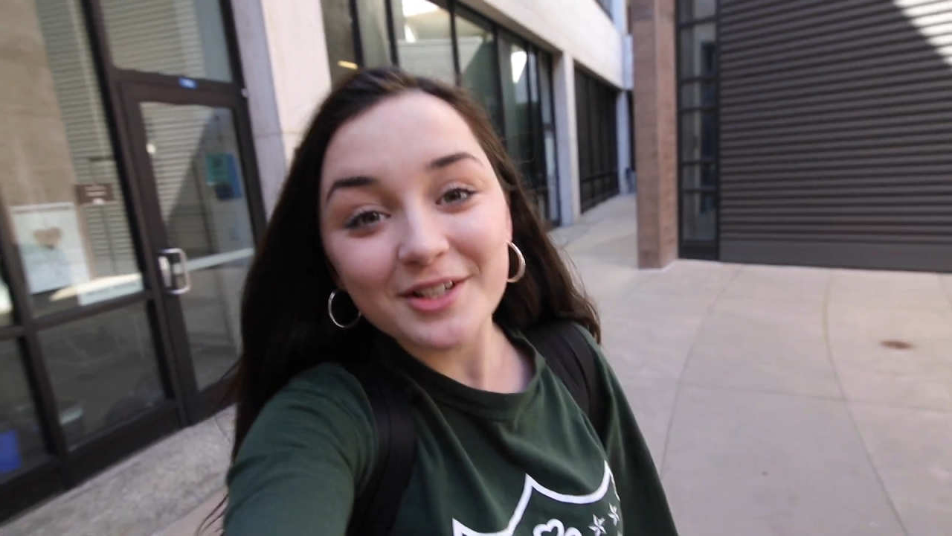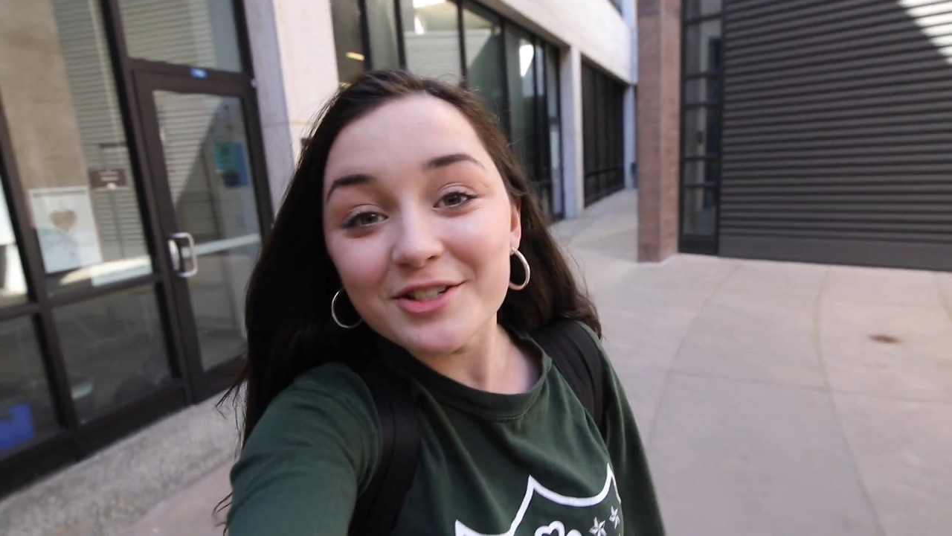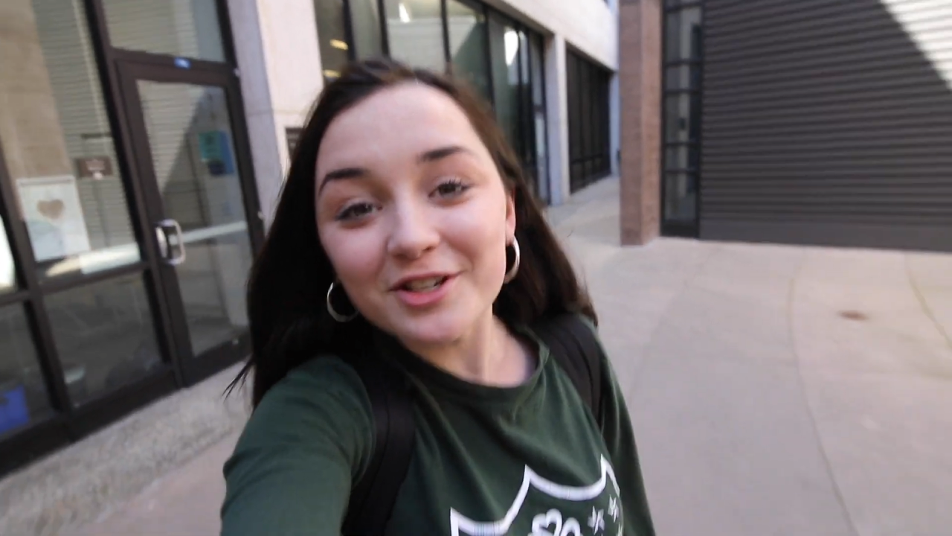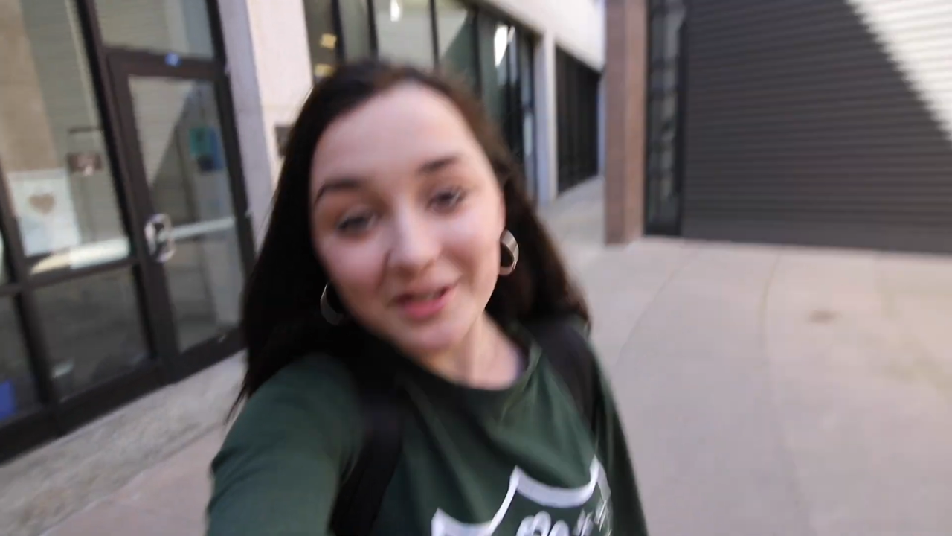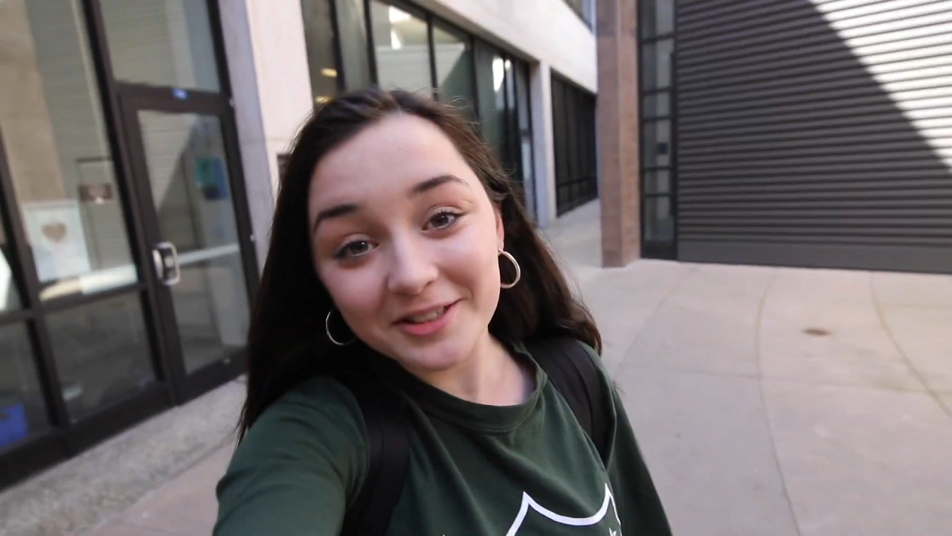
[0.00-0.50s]

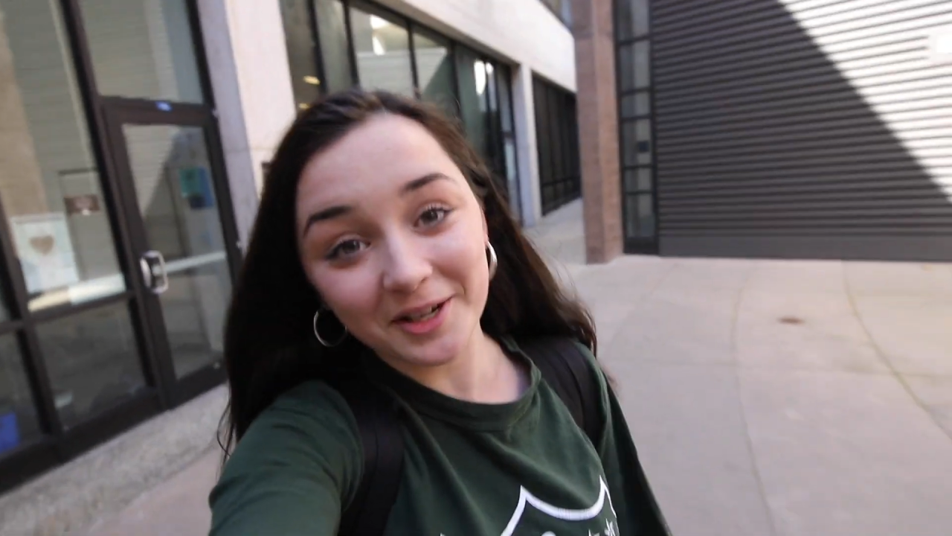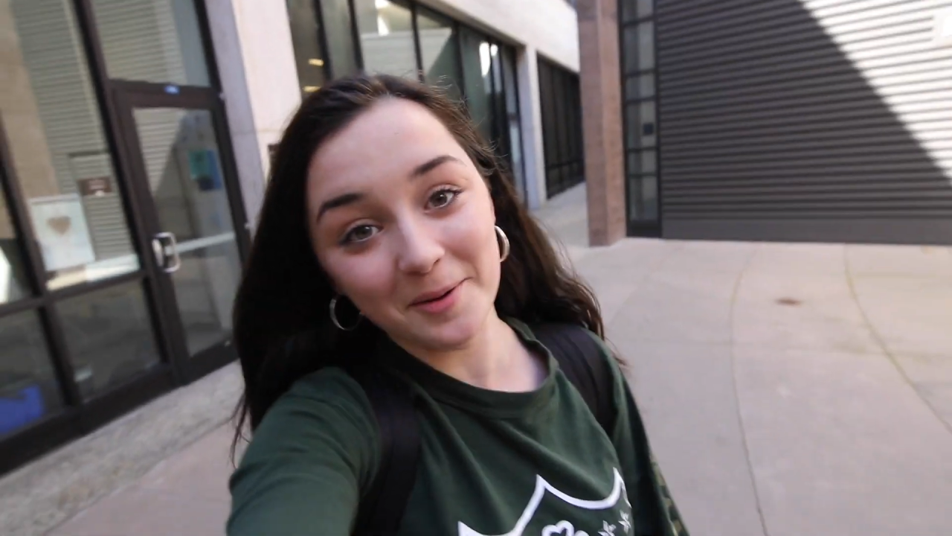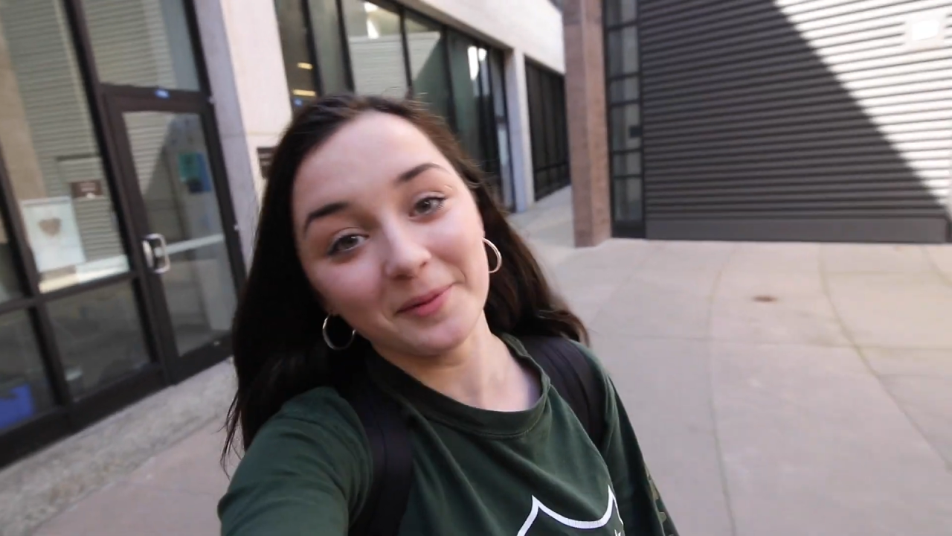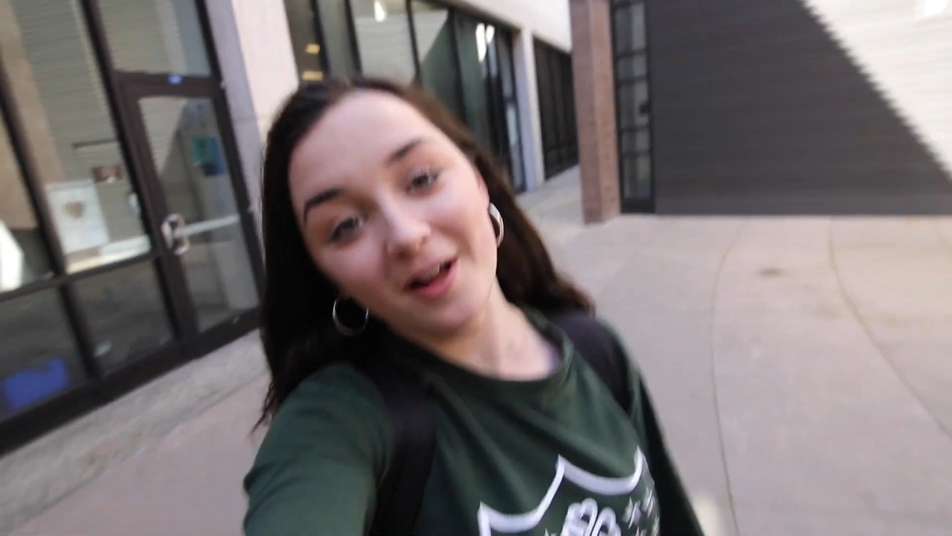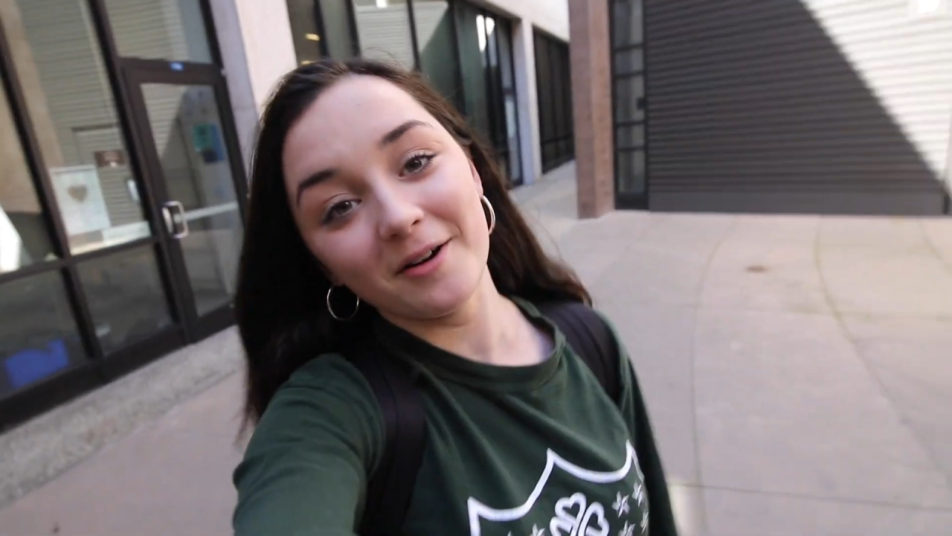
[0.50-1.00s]
in just a
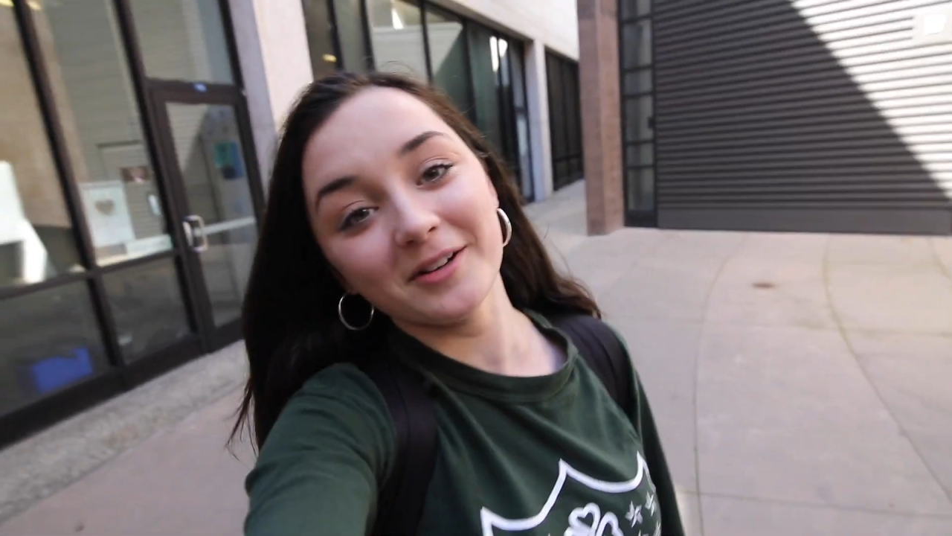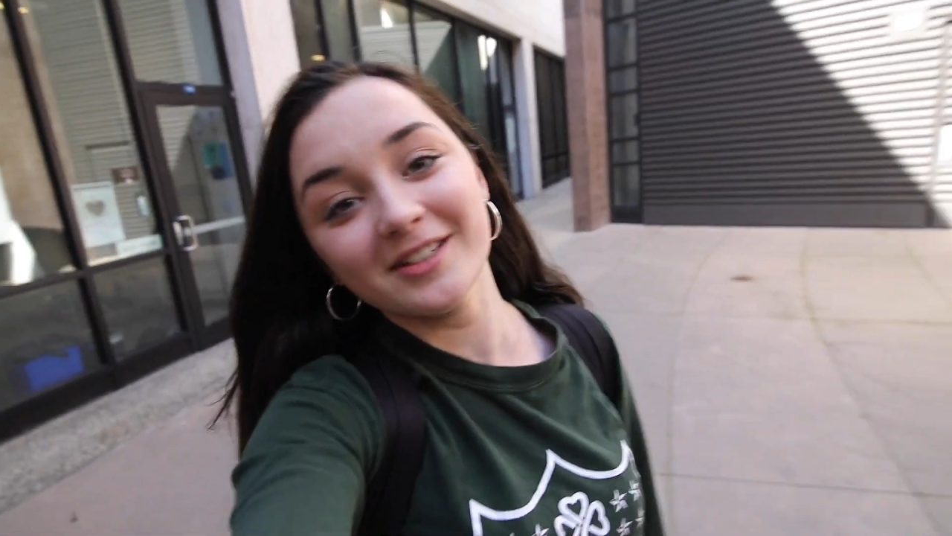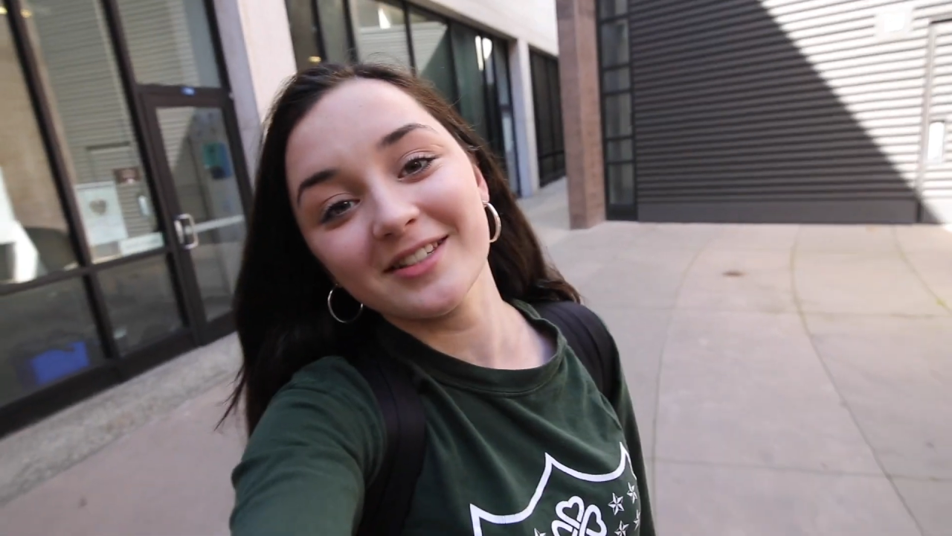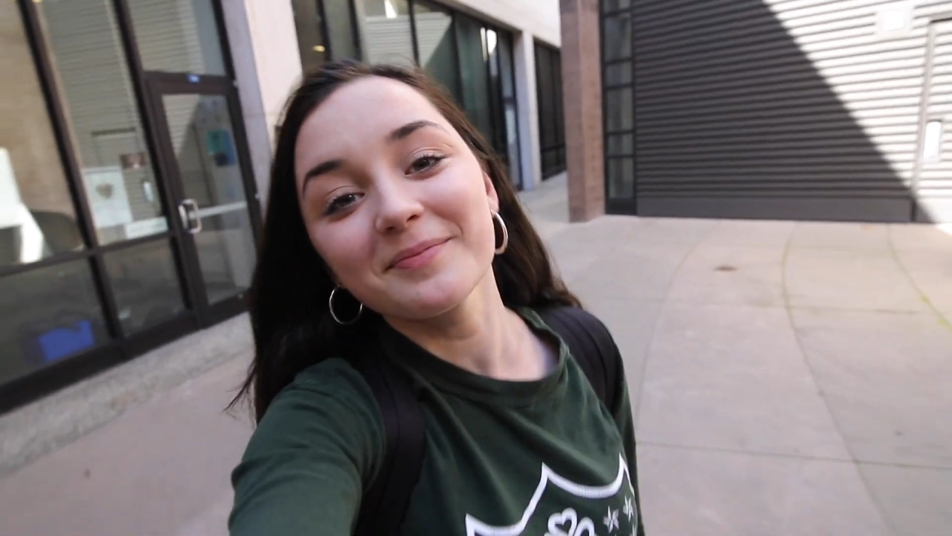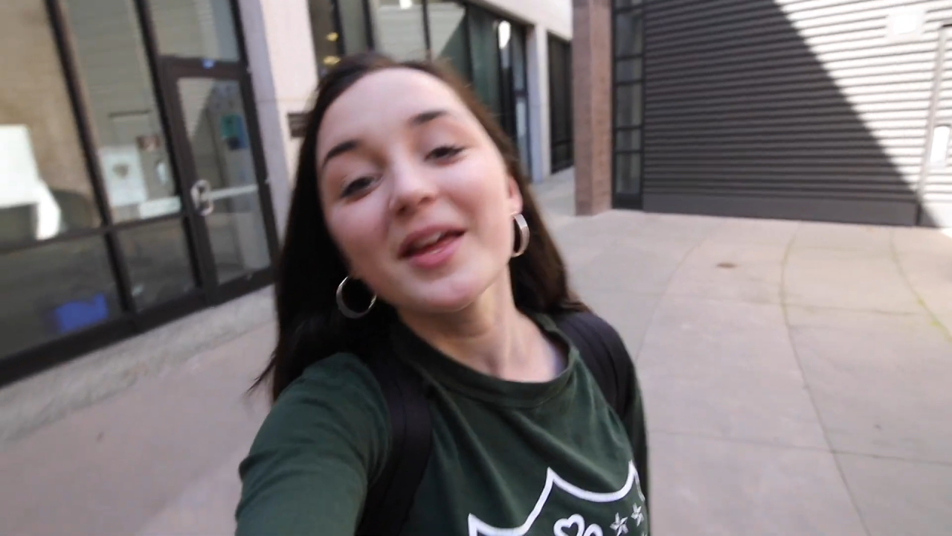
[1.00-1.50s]
couple
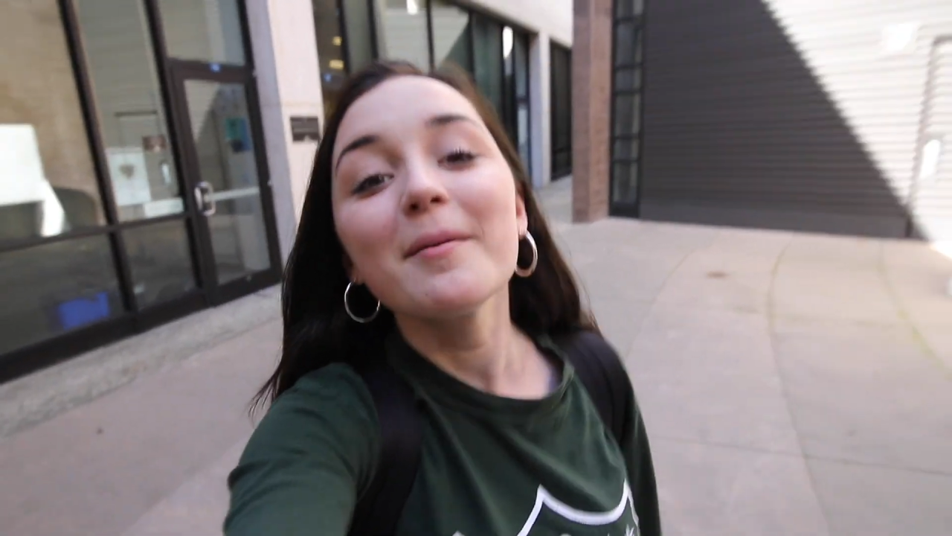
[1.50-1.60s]
hours.